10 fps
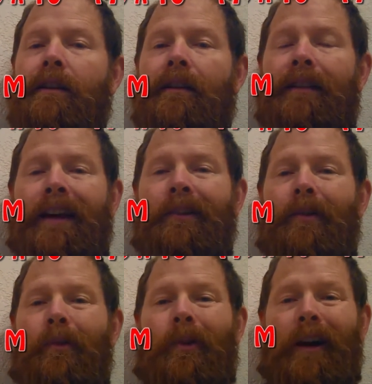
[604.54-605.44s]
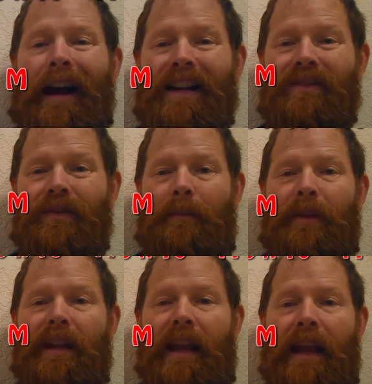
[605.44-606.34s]
Then we're asked for the
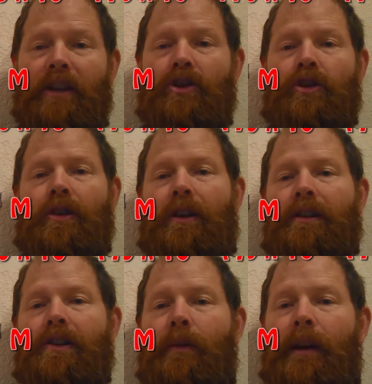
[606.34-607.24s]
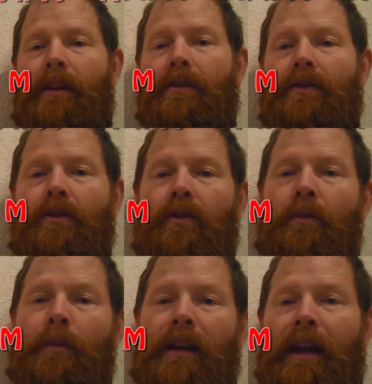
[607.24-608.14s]
pH, and so we can
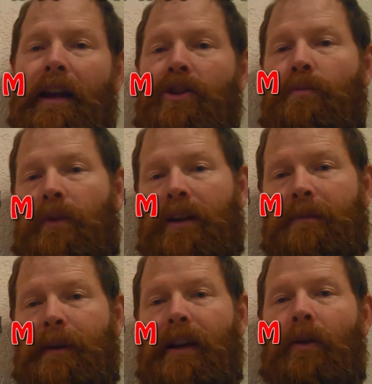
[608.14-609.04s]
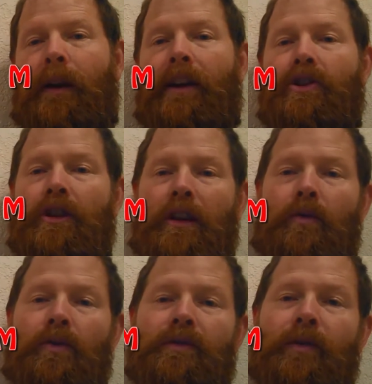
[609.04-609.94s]
do pH plus POH
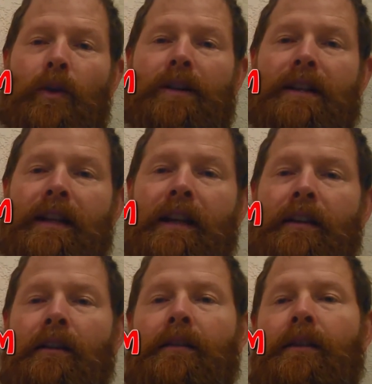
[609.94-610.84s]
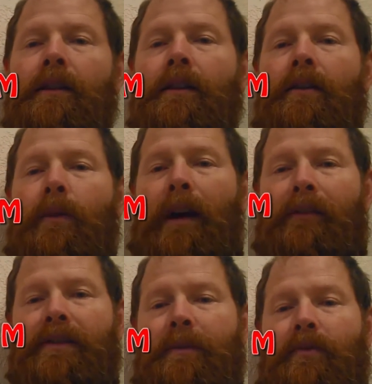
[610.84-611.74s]
equals 14. We
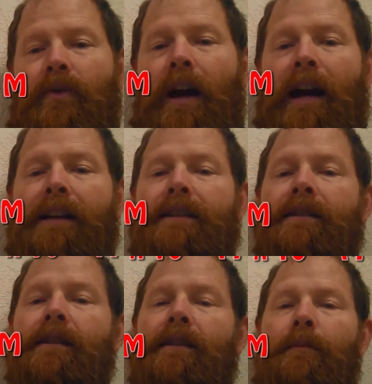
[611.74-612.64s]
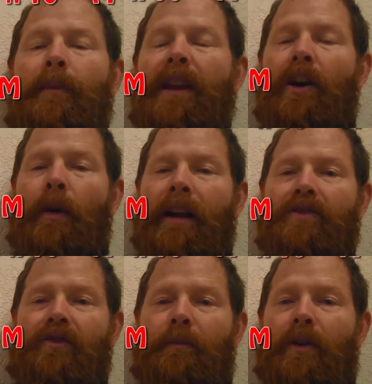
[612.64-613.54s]
have to subtract POH
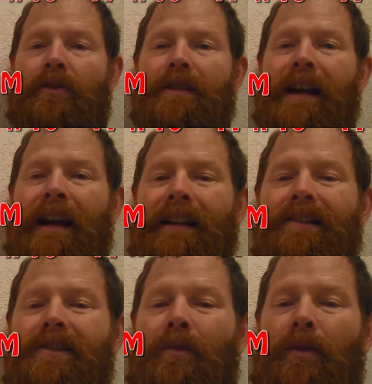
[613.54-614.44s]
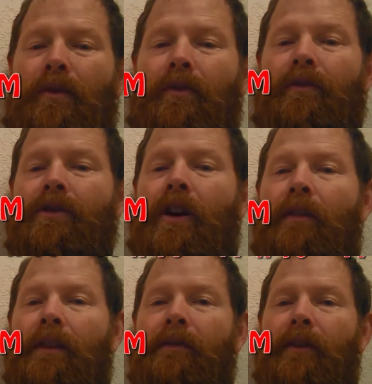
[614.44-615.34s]
from both sides so that we're
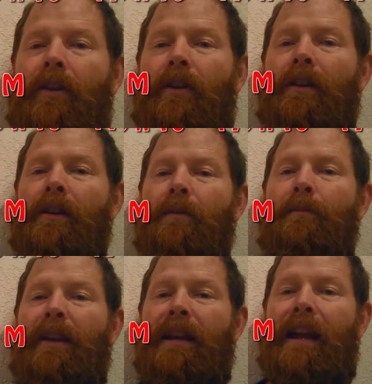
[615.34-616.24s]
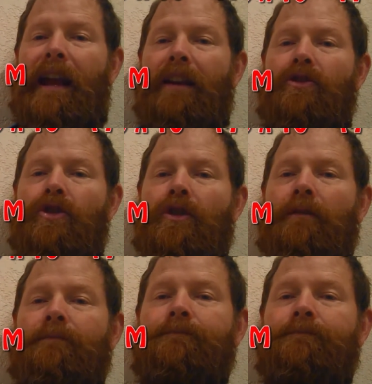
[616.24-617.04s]
solving for pH.